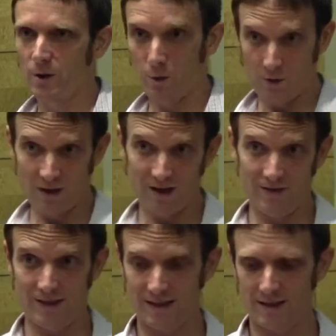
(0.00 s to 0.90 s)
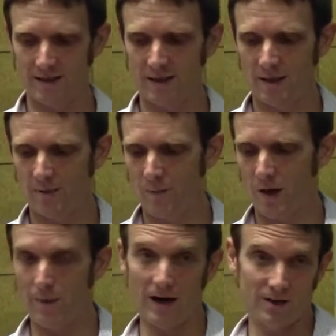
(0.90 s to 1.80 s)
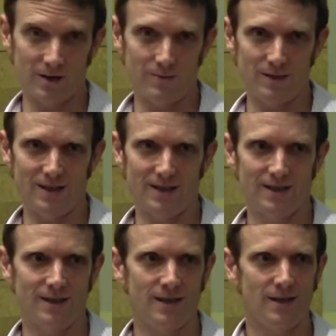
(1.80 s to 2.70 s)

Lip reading: or we think of it as this apocalyptic